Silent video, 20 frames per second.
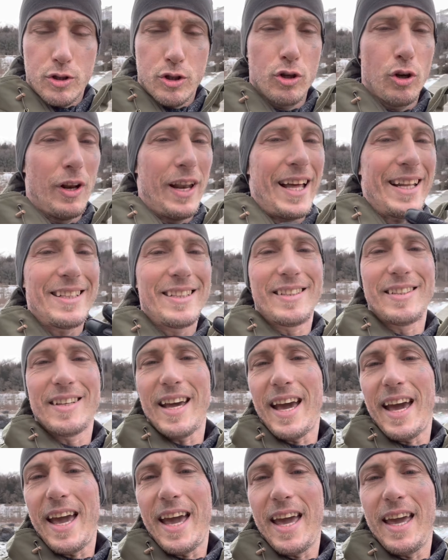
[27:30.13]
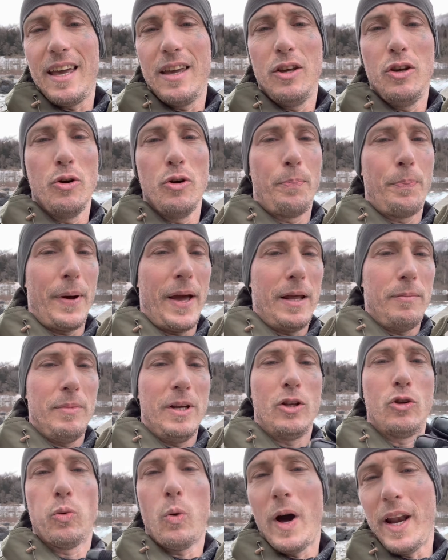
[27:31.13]
So let's say you paid
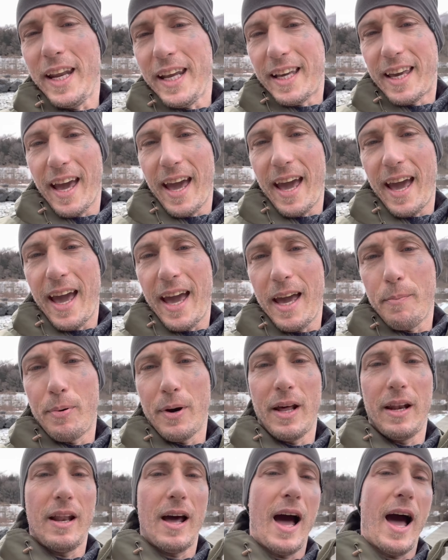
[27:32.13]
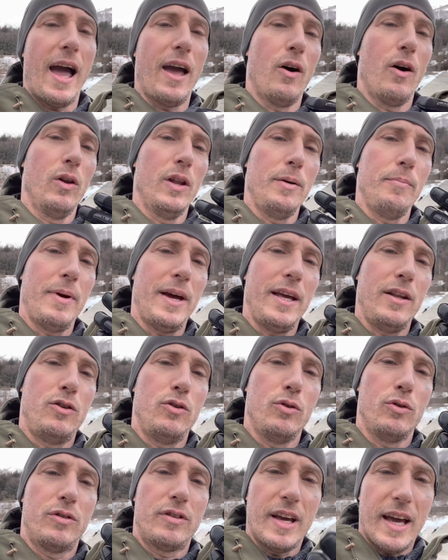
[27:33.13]
me 20K, but I only made
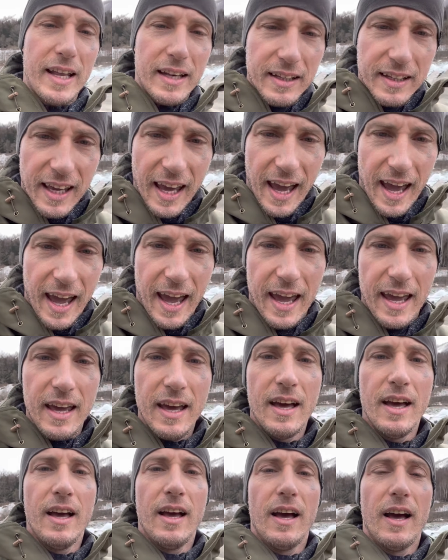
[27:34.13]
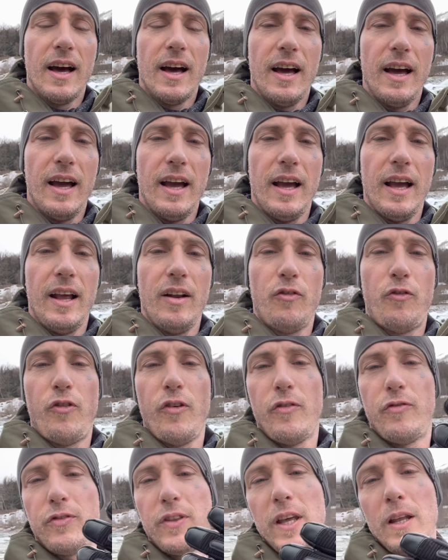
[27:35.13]
you 10K in
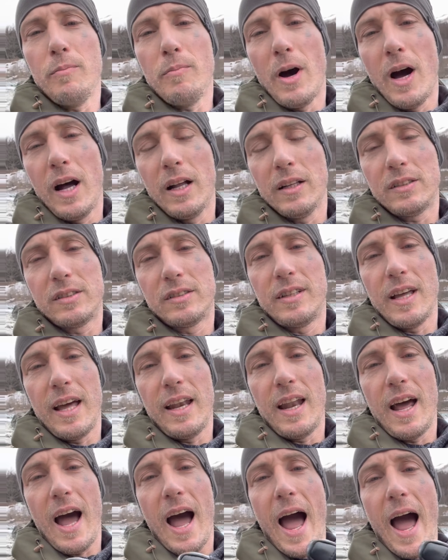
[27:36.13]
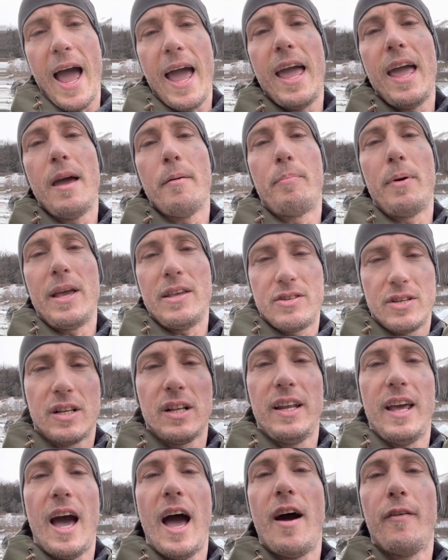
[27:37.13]
15 months, then I
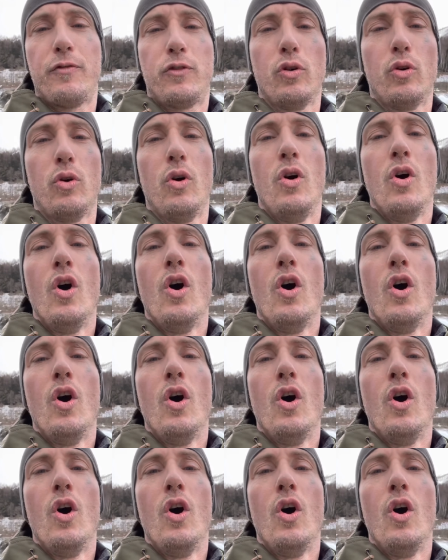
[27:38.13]
basically have to